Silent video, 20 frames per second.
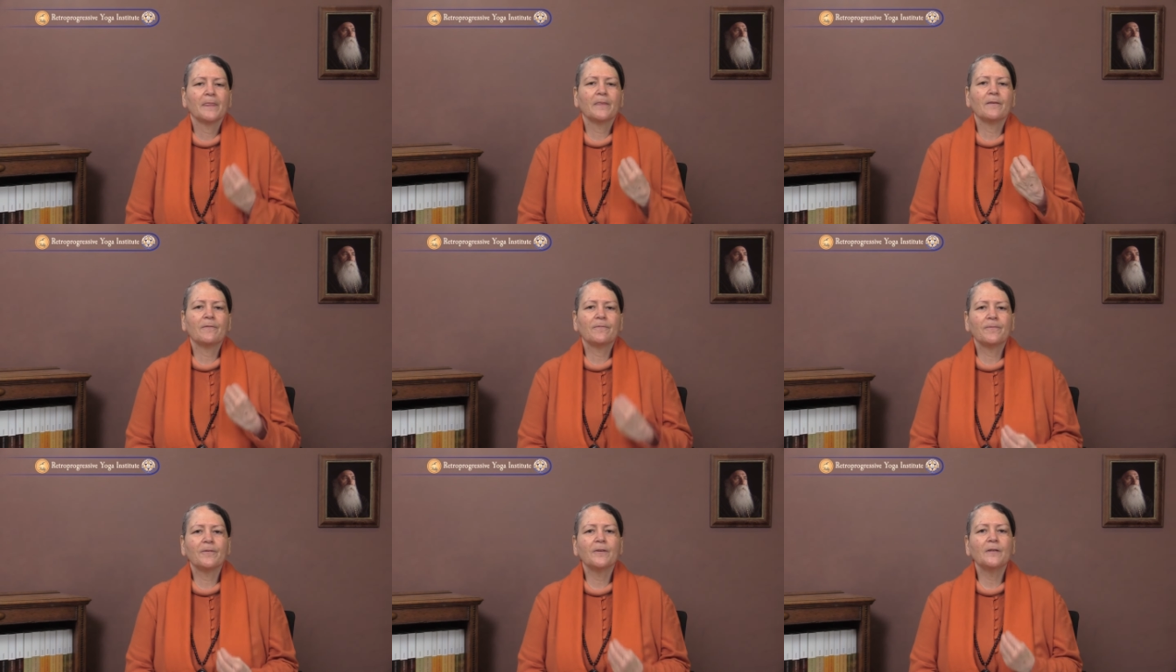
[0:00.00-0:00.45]

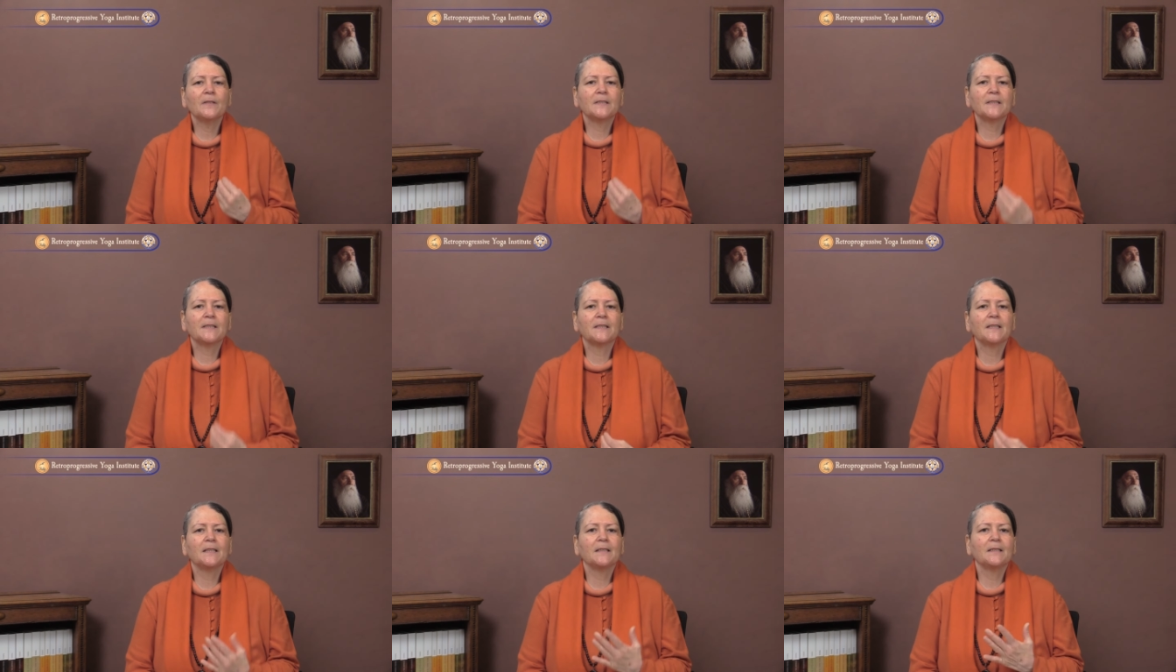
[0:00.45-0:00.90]
the
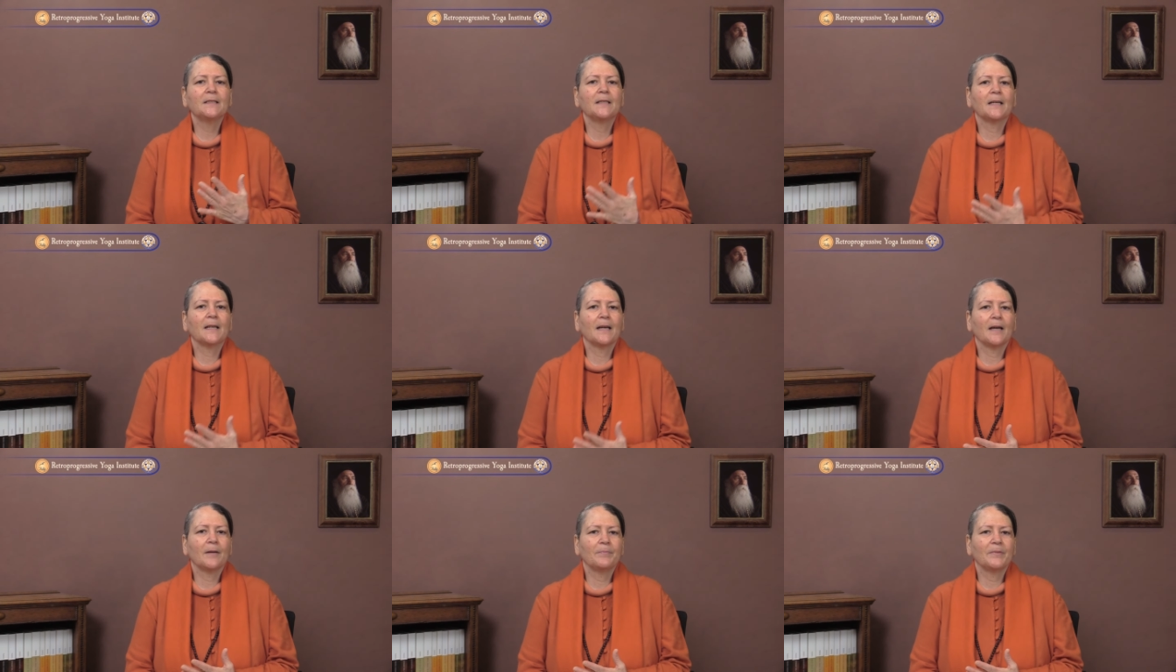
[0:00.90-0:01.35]
first thing
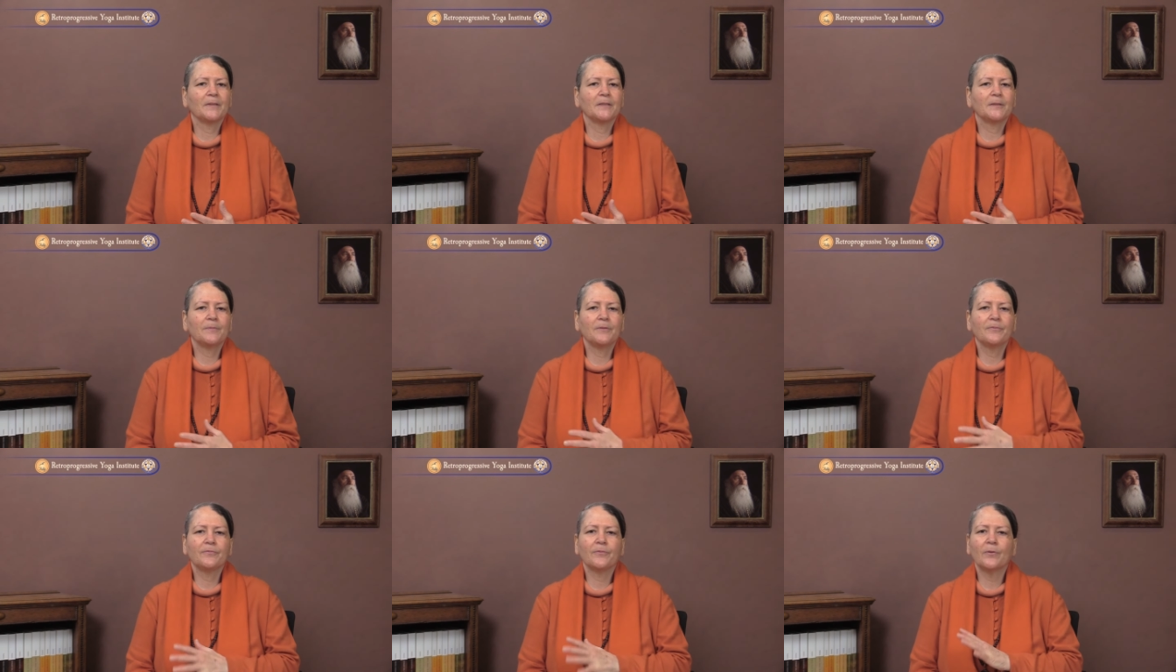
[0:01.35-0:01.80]
that
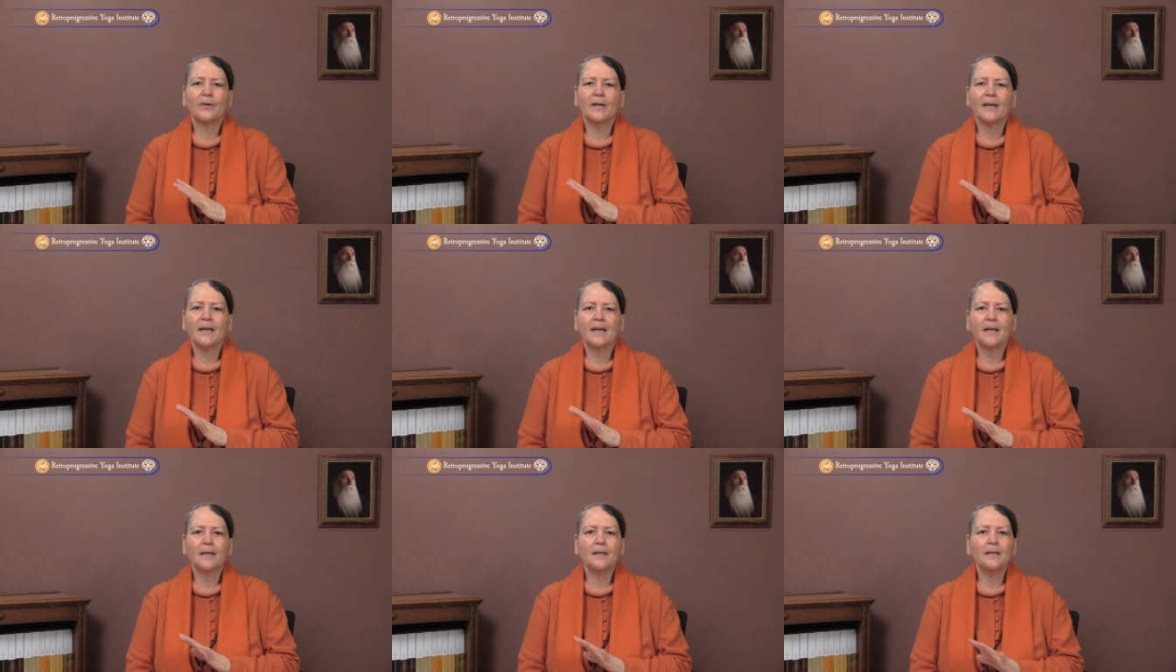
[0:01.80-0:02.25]
happens before
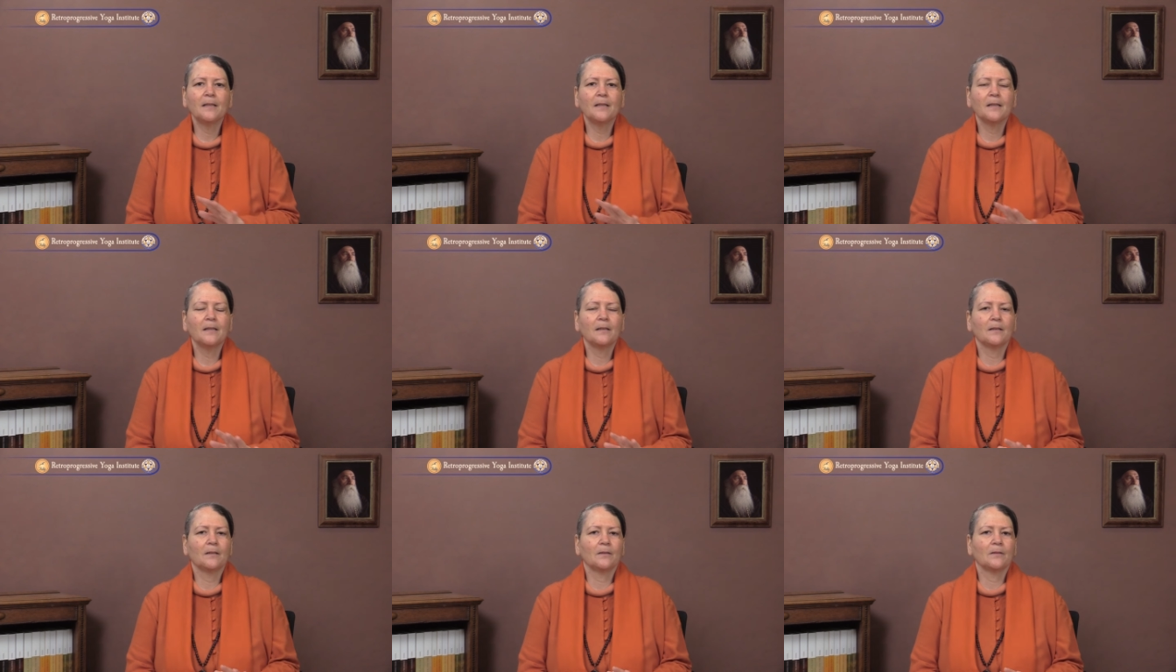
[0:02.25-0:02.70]

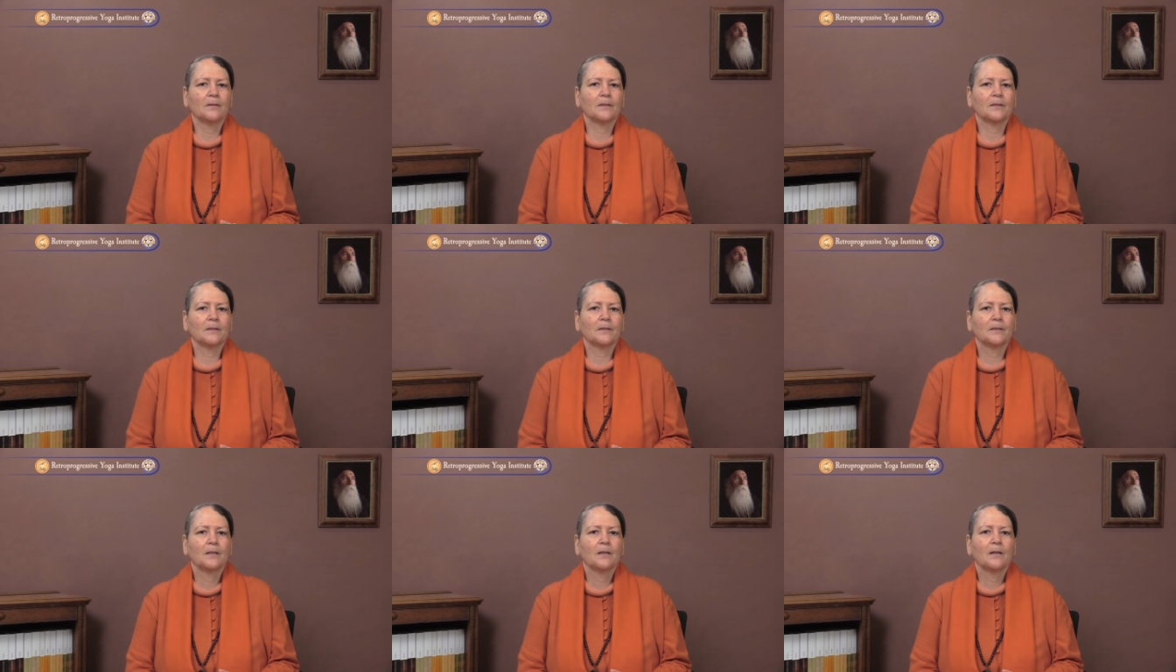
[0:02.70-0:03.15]
anything
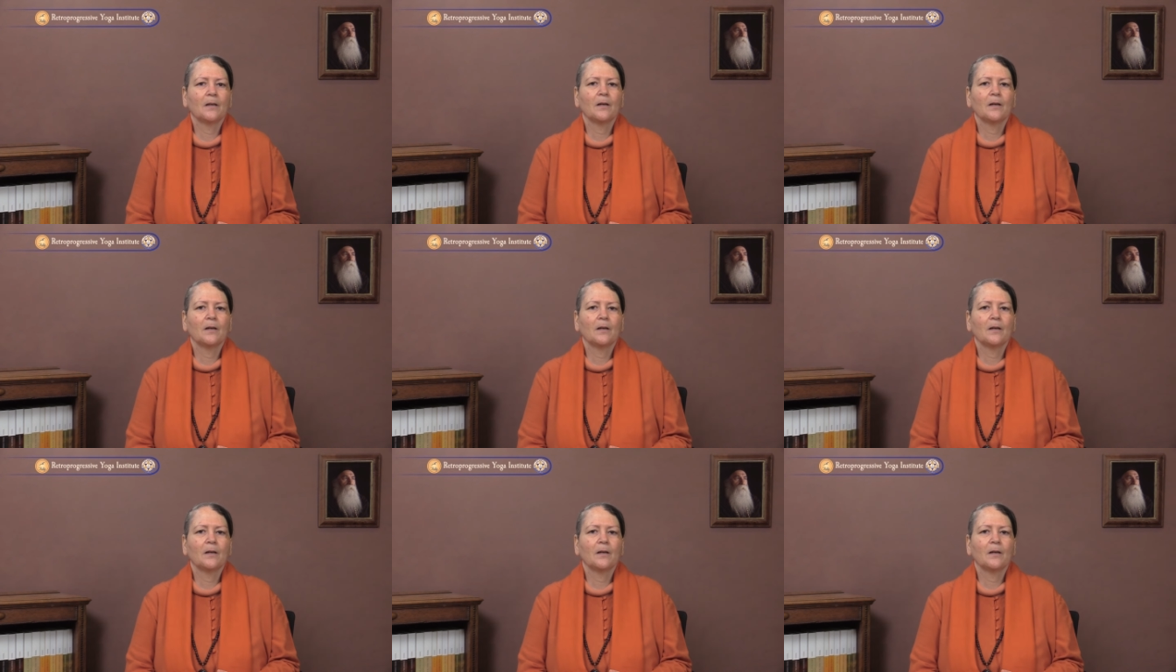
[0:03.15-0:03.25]
else